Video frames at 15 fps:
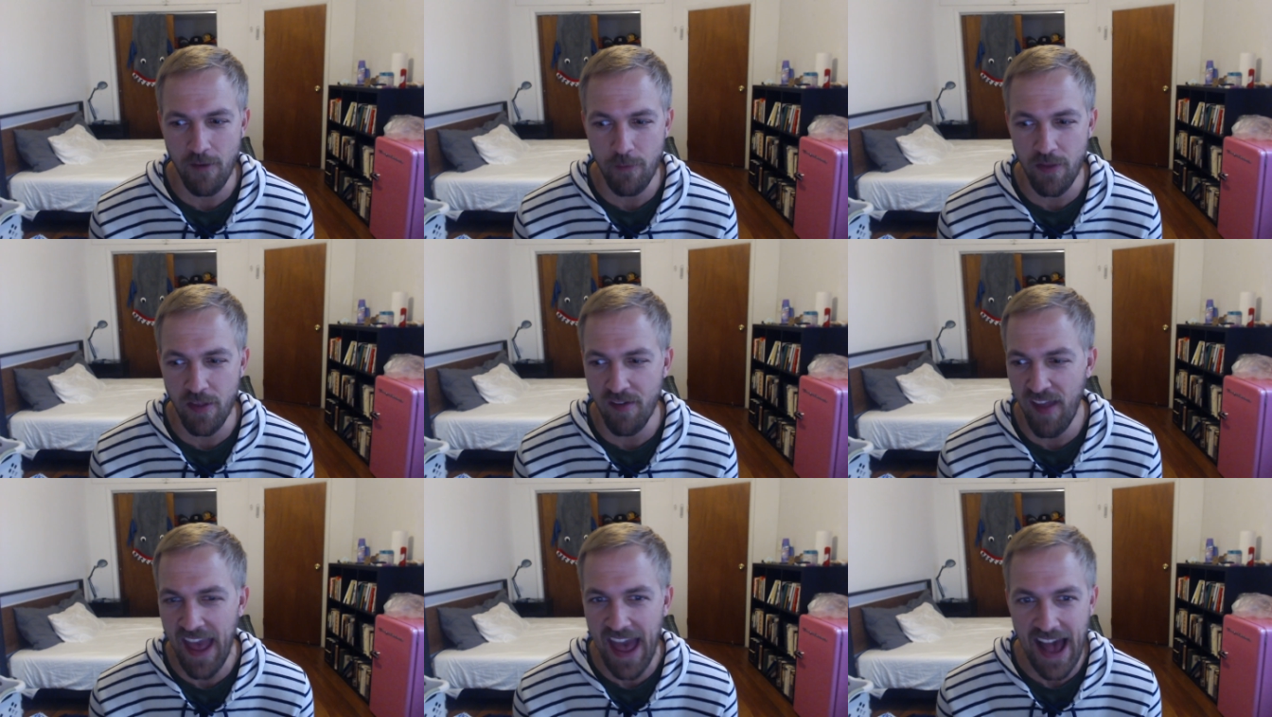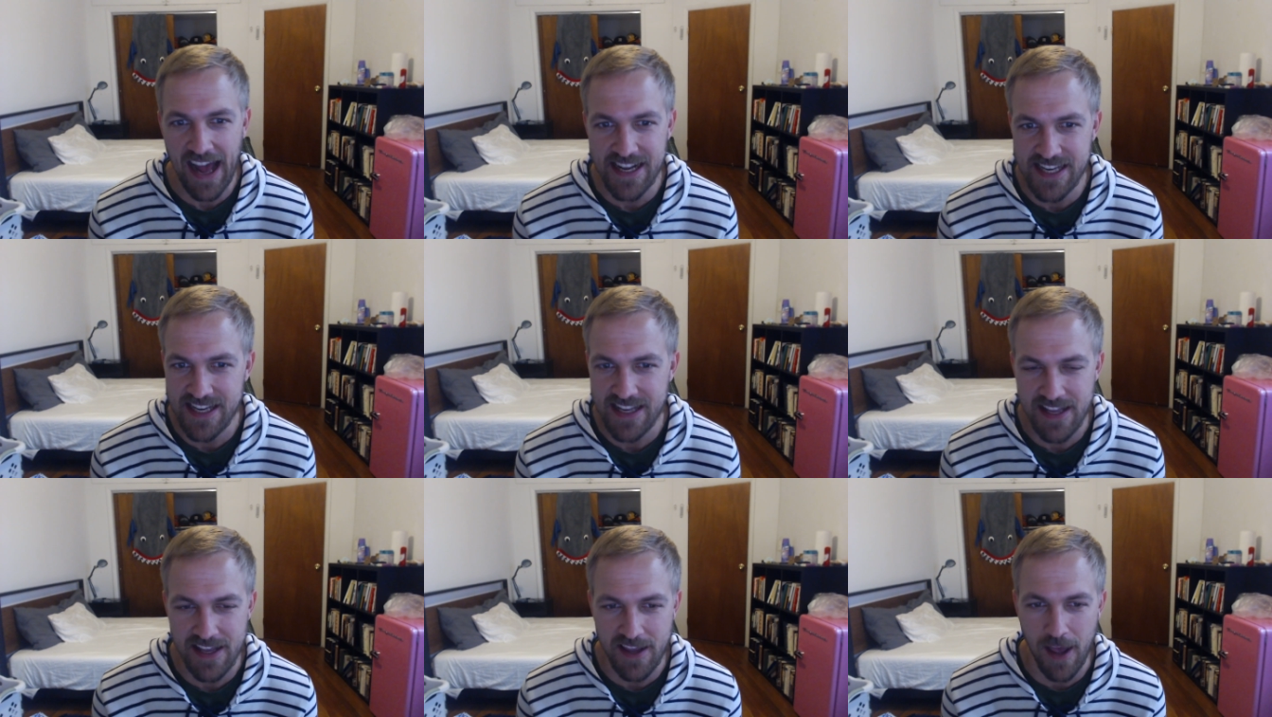with his hat.
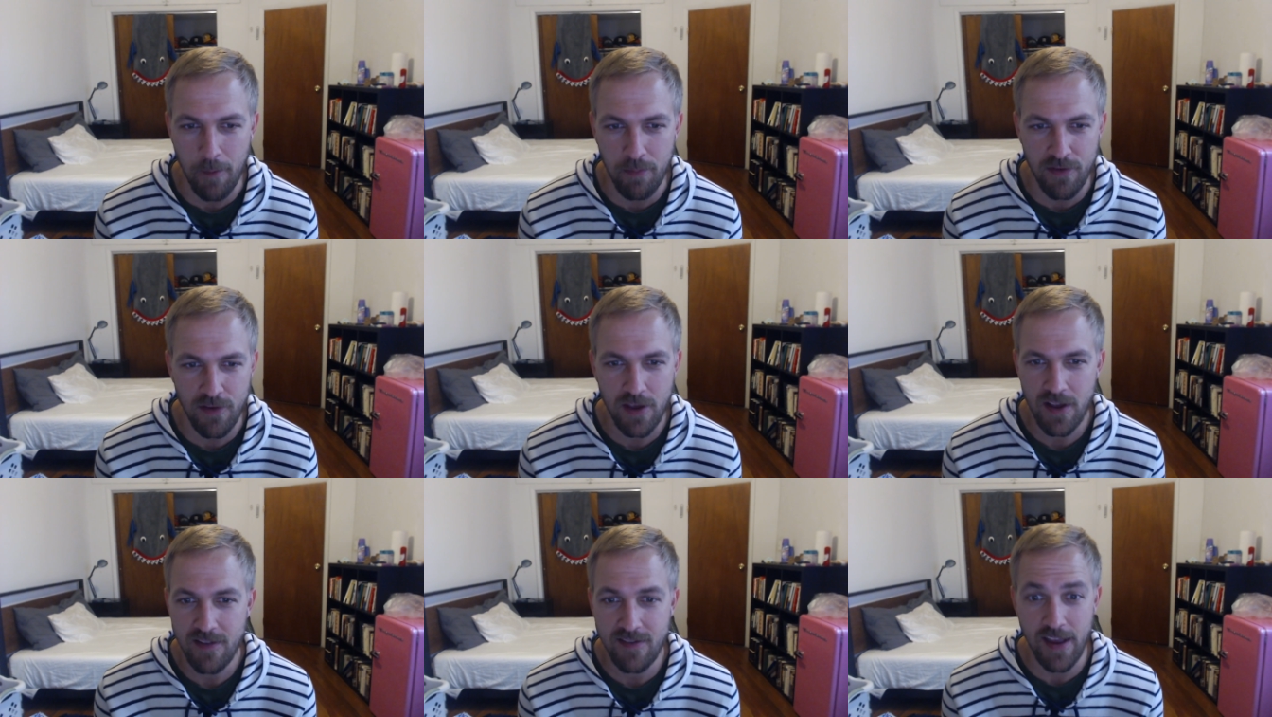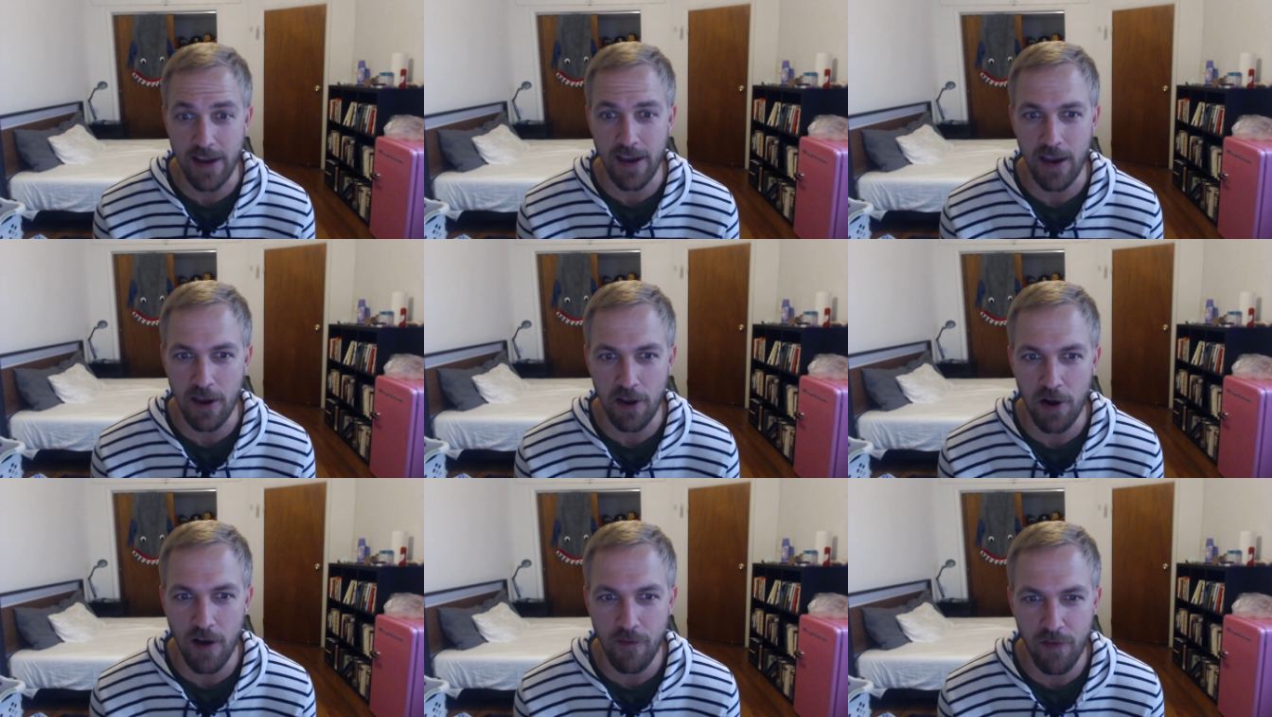He kept taking
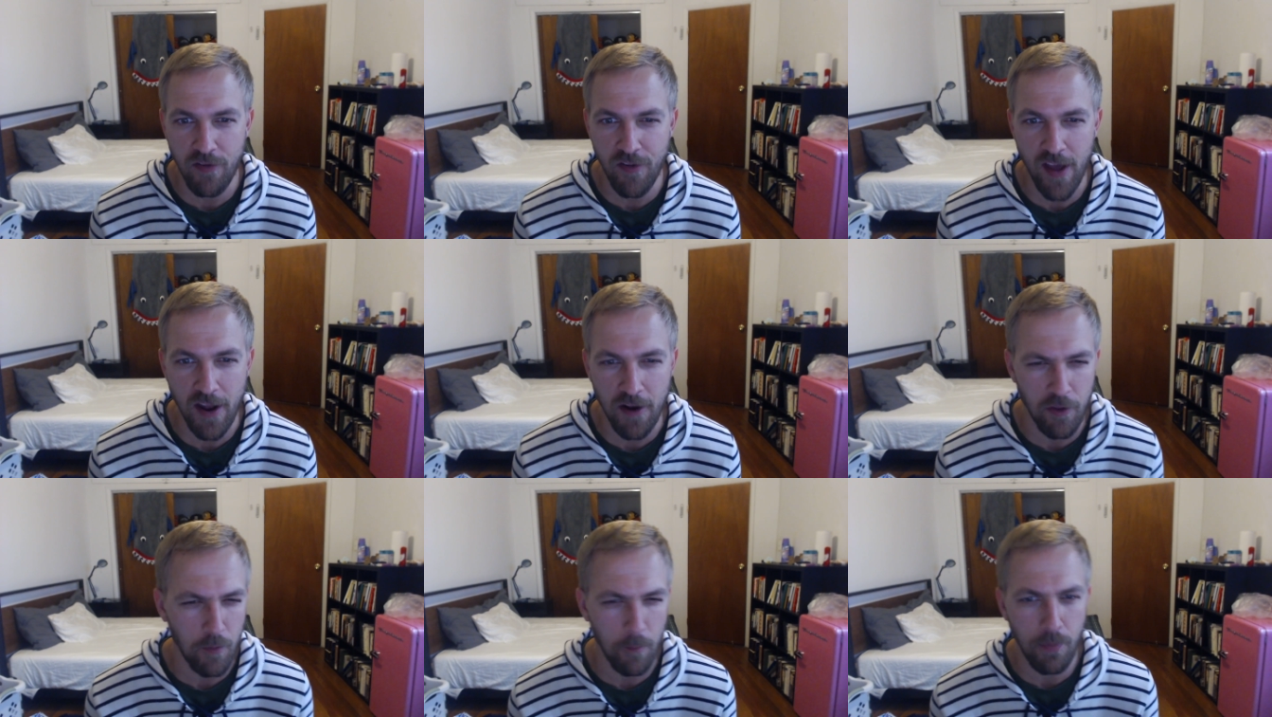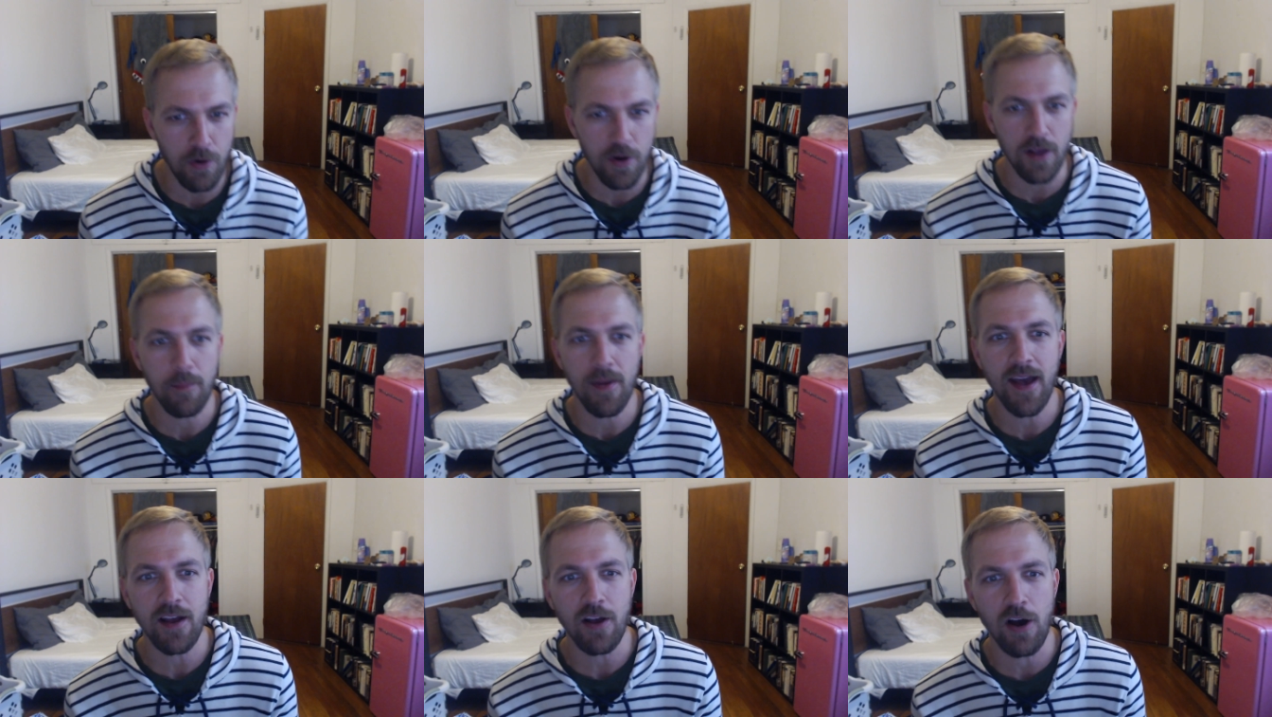it off his head and then putting it
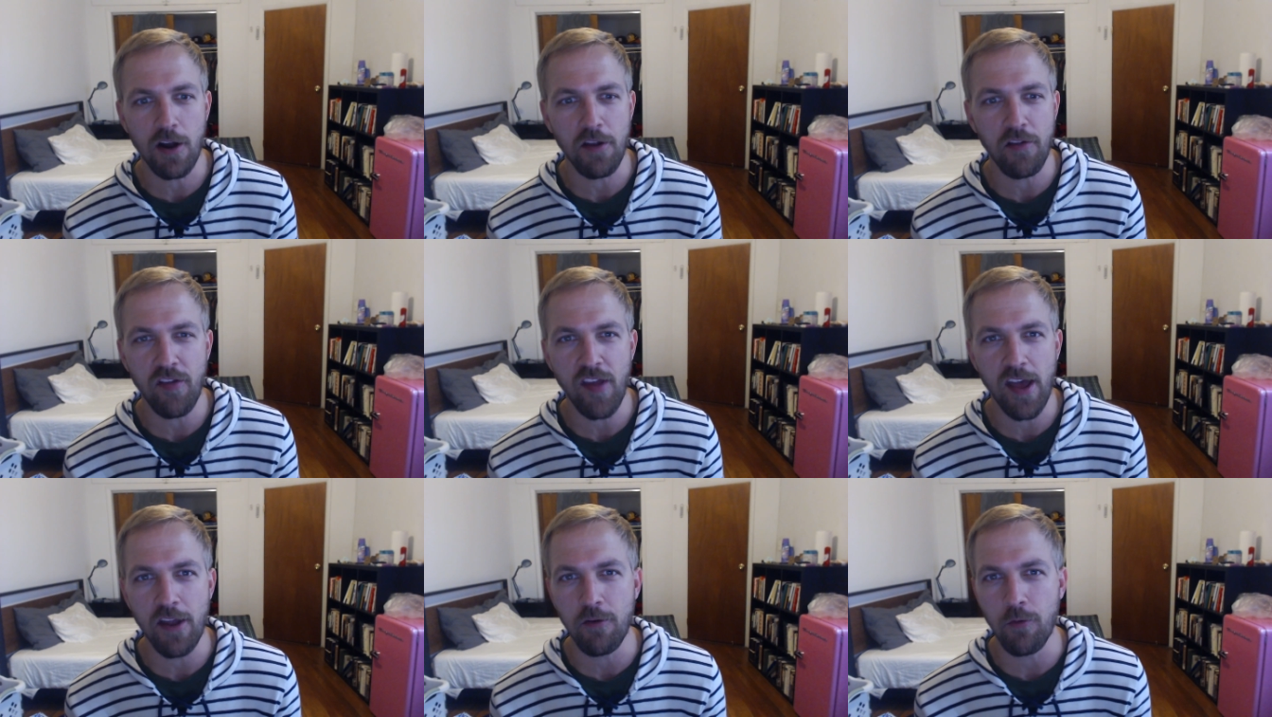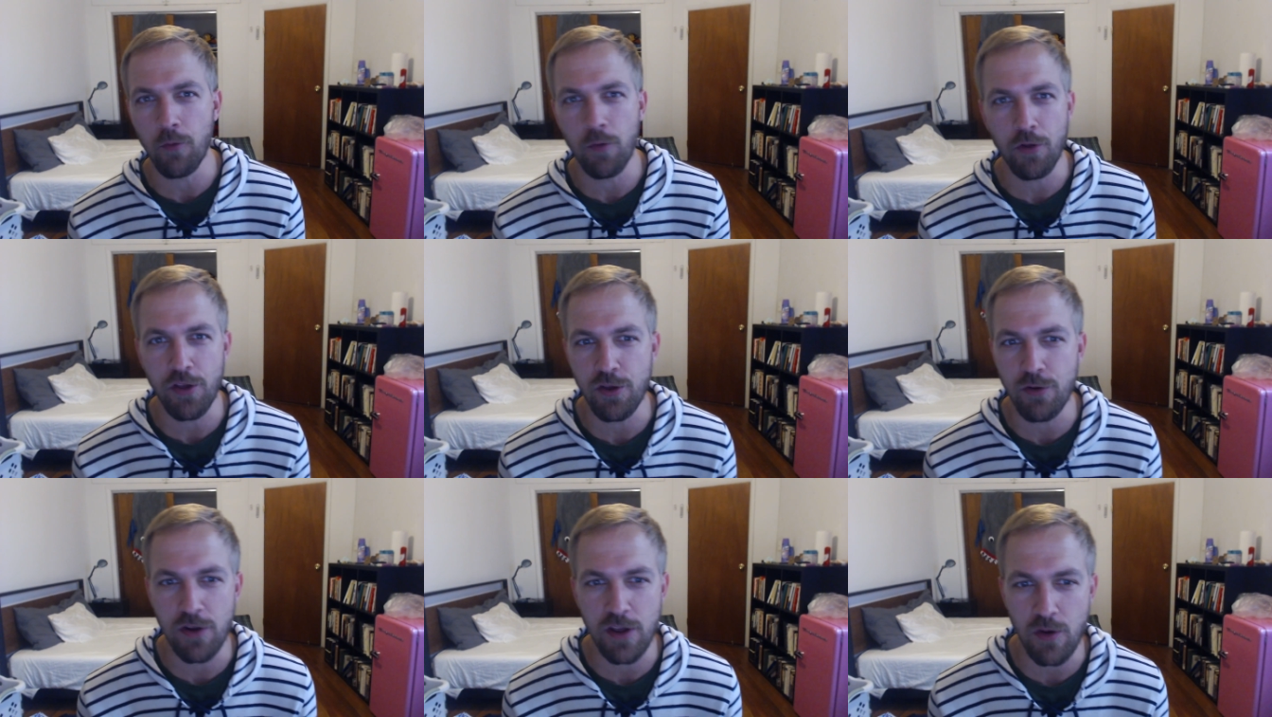back on his head in
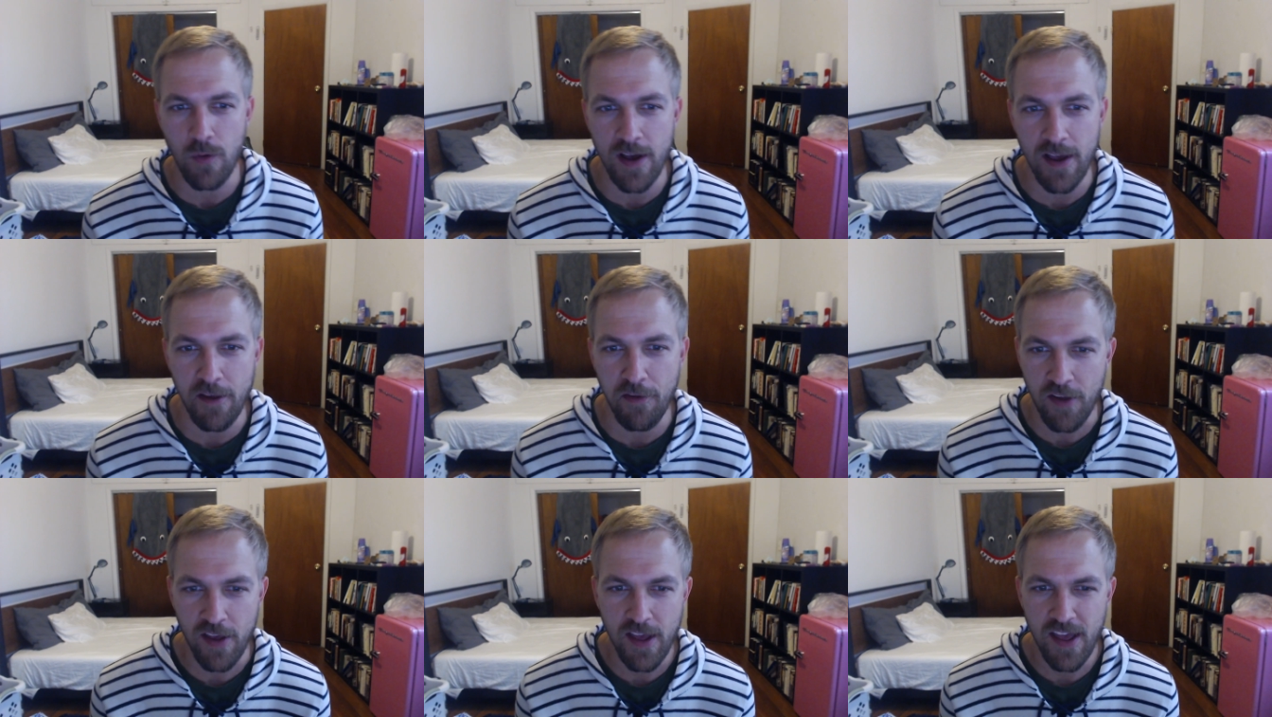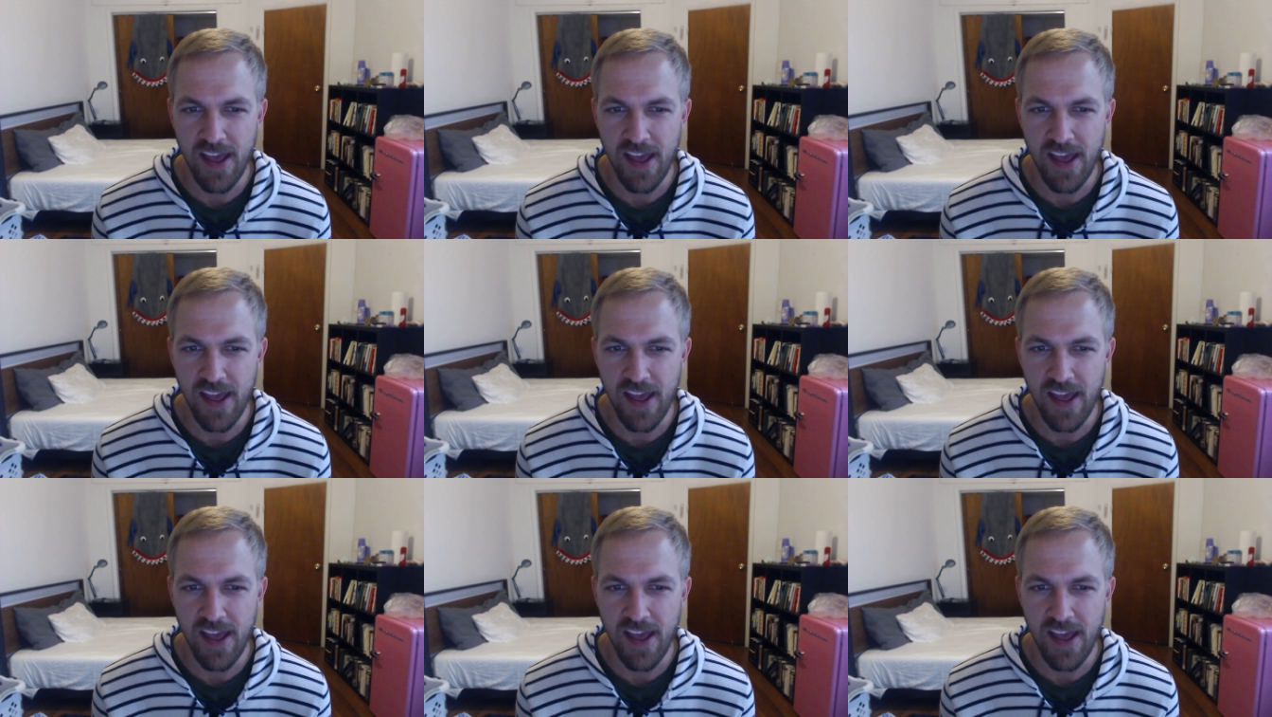really unique ways.